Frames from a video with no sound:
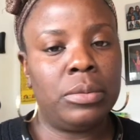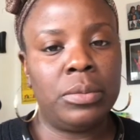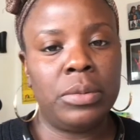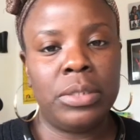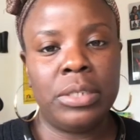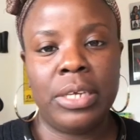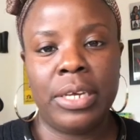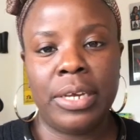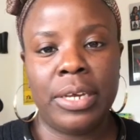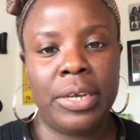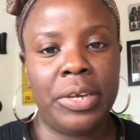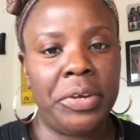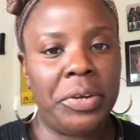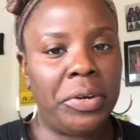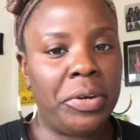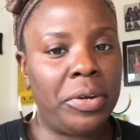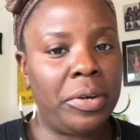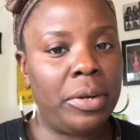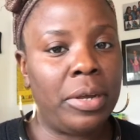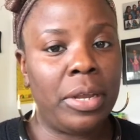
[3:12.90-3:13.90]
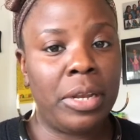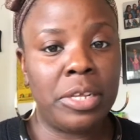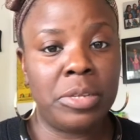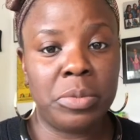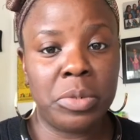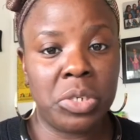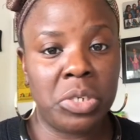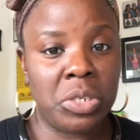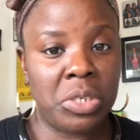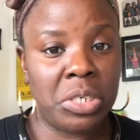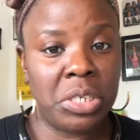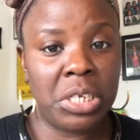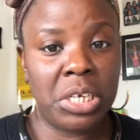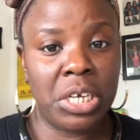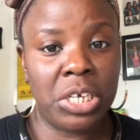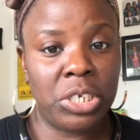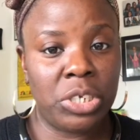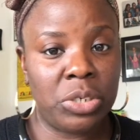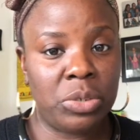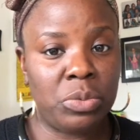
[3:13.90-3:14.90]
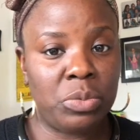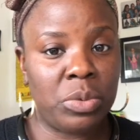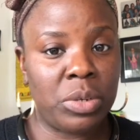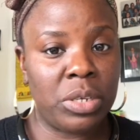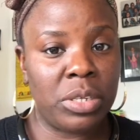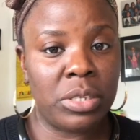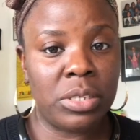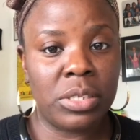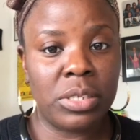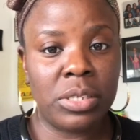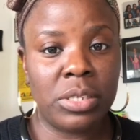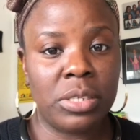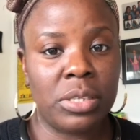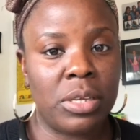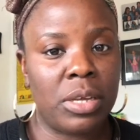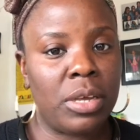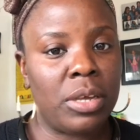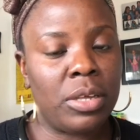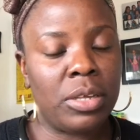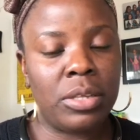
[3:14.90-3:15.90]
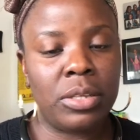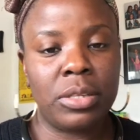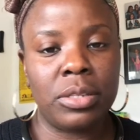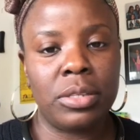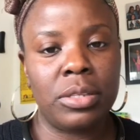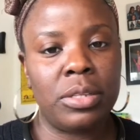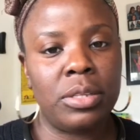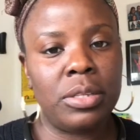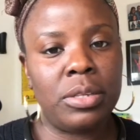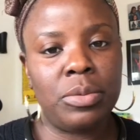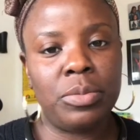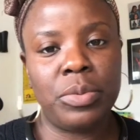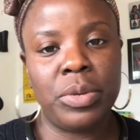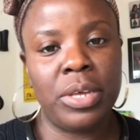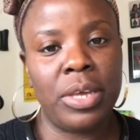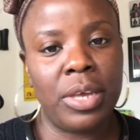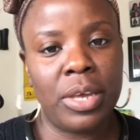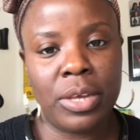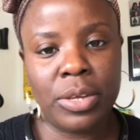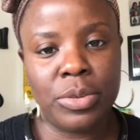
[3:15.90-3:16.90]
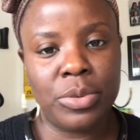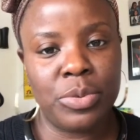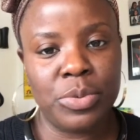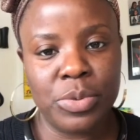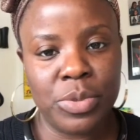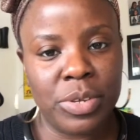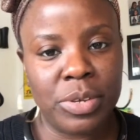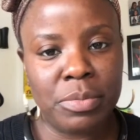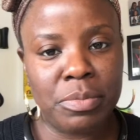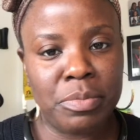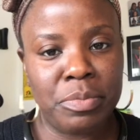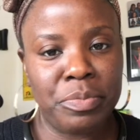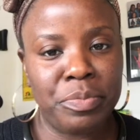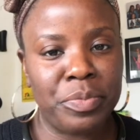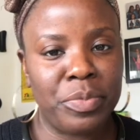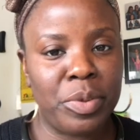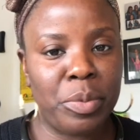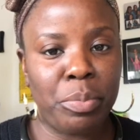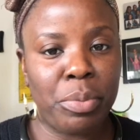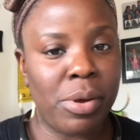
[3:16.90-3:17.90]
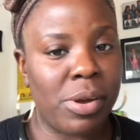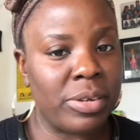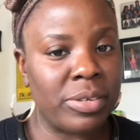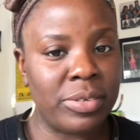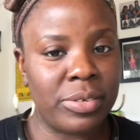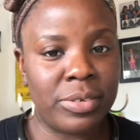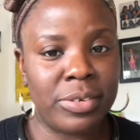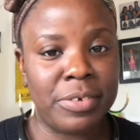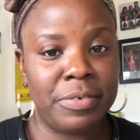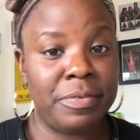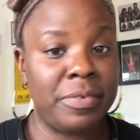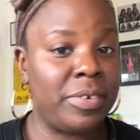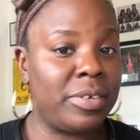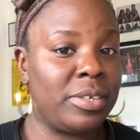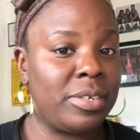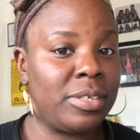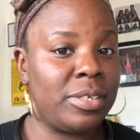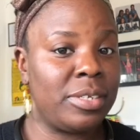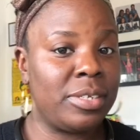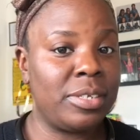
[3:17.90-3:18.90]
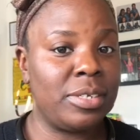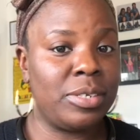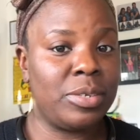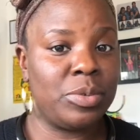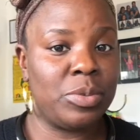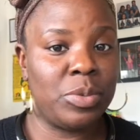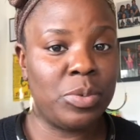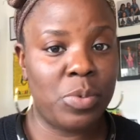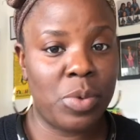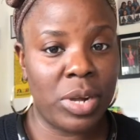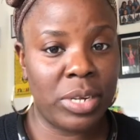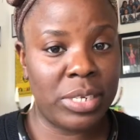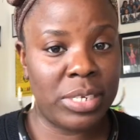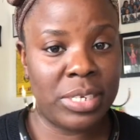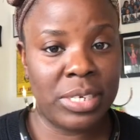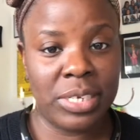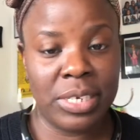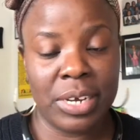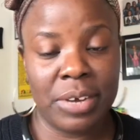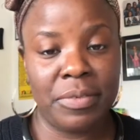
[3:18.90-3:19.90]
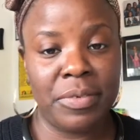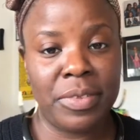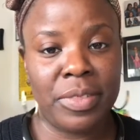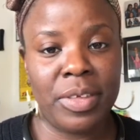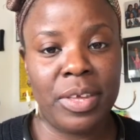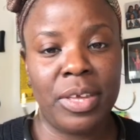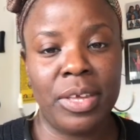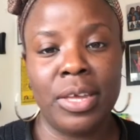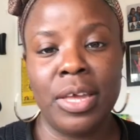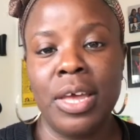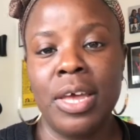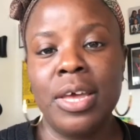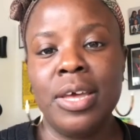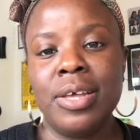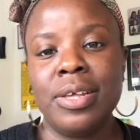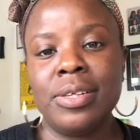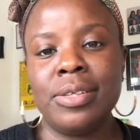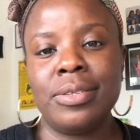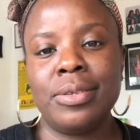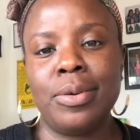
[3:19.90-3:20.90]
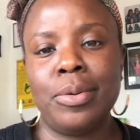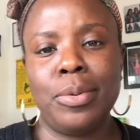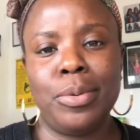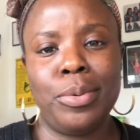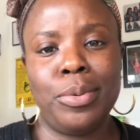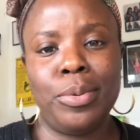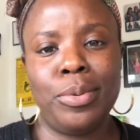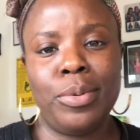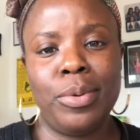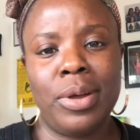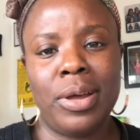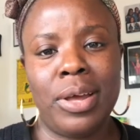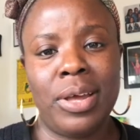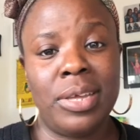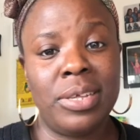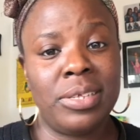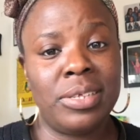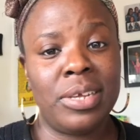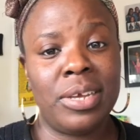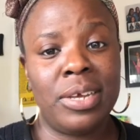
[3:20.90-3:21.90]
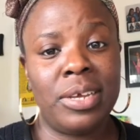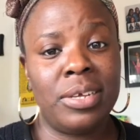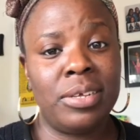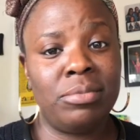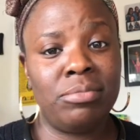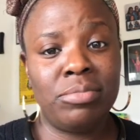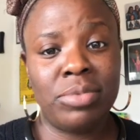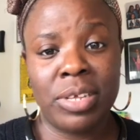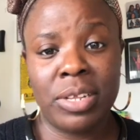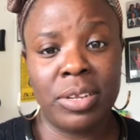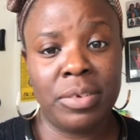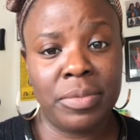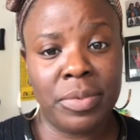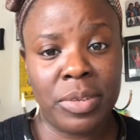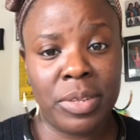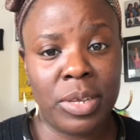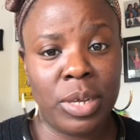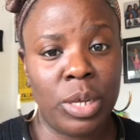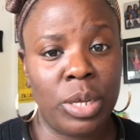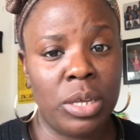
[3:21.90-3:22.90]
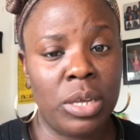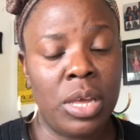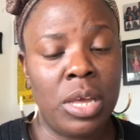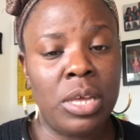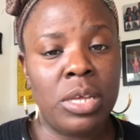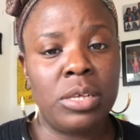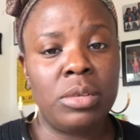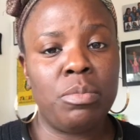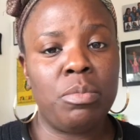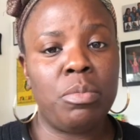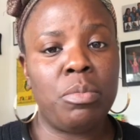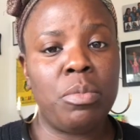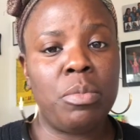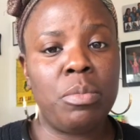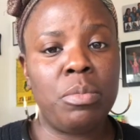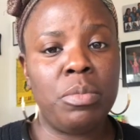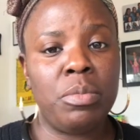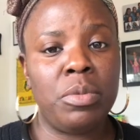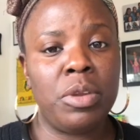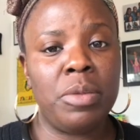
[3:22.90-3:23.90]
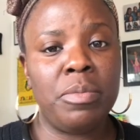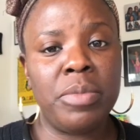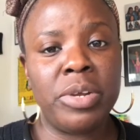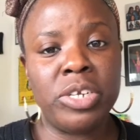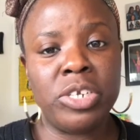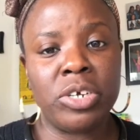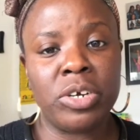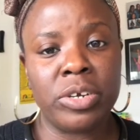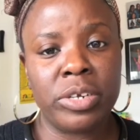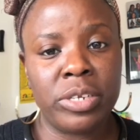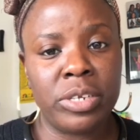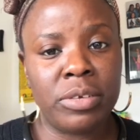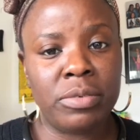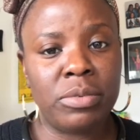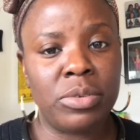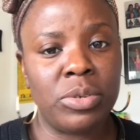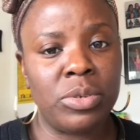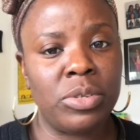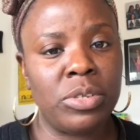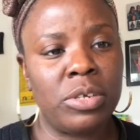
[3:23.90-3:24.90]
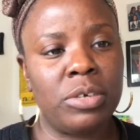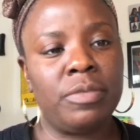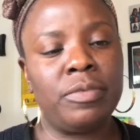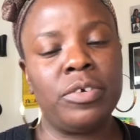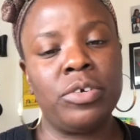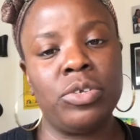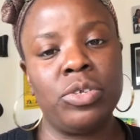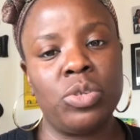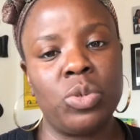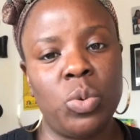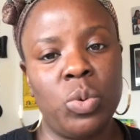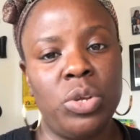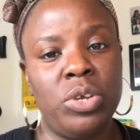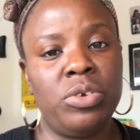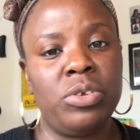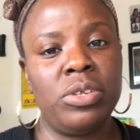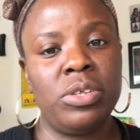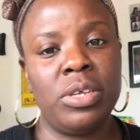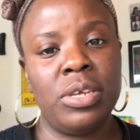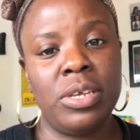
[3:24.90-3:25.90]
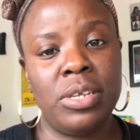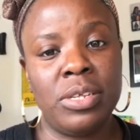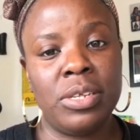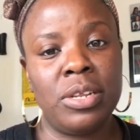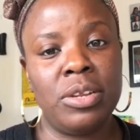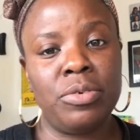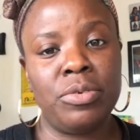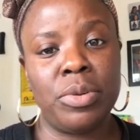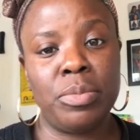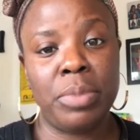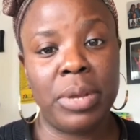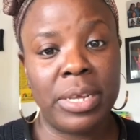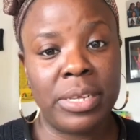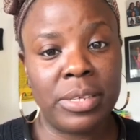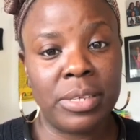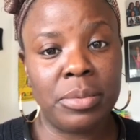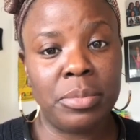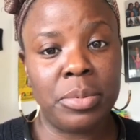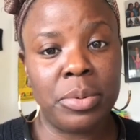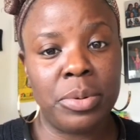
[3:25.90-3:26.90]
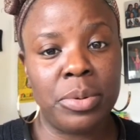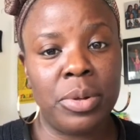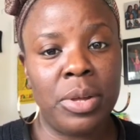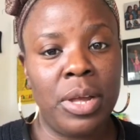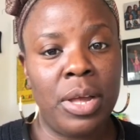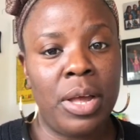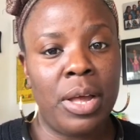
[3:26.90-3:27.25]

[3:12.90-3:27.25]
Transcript: we get here, and especially the kitchen ones, we can't use them. The prongs are different. The wattage, everything. So I say sell everything. The majority of those stuff are so easily replaceable.